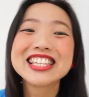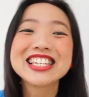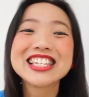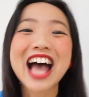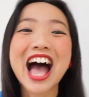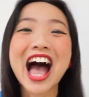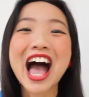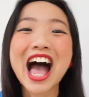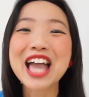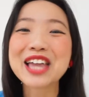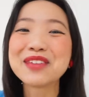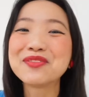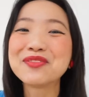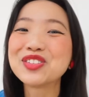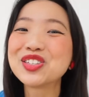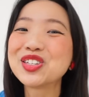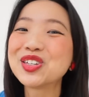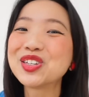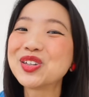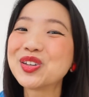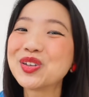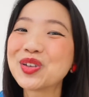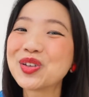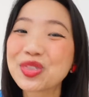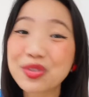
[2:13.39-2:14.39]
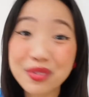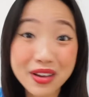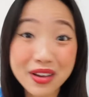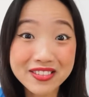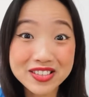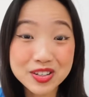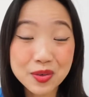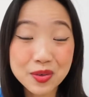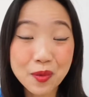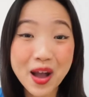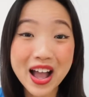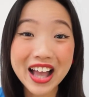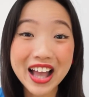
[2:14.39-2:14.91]
Time to thrift
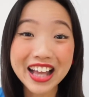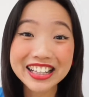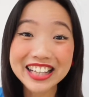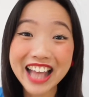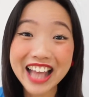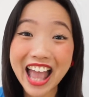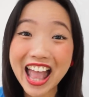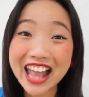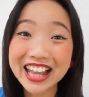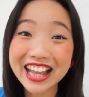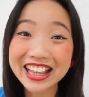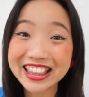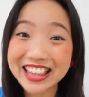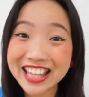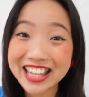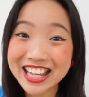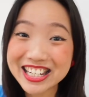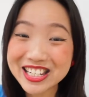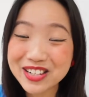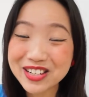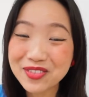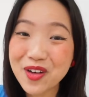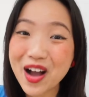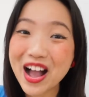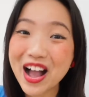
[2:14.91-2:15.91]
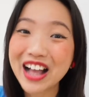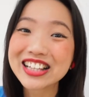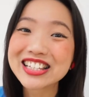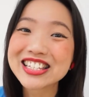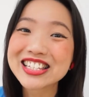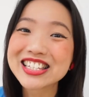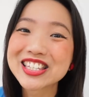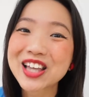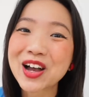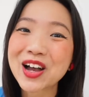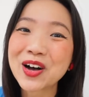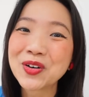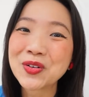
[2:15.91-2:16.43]
one, knit one,
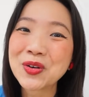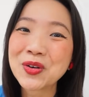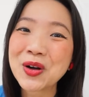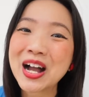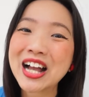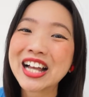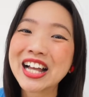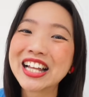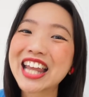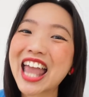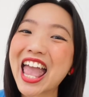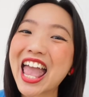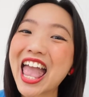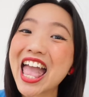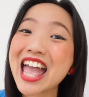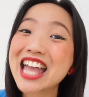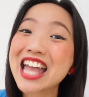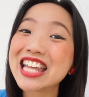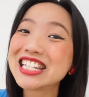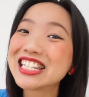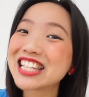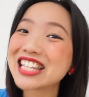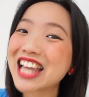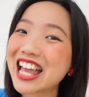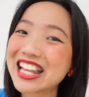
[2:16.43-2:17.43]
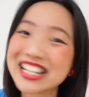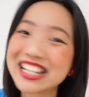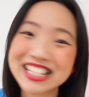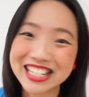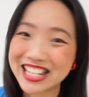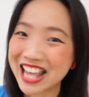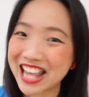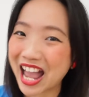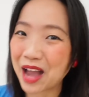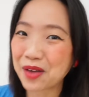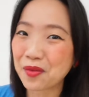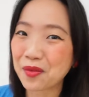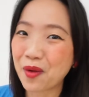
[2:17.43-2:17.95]
sew one, and
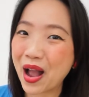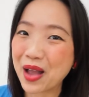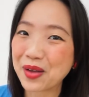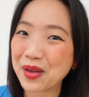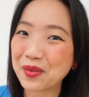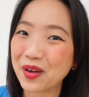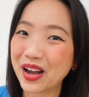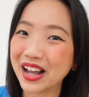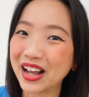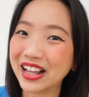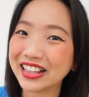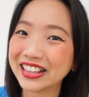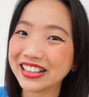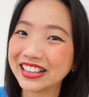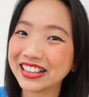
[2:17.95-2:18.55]
DIY one.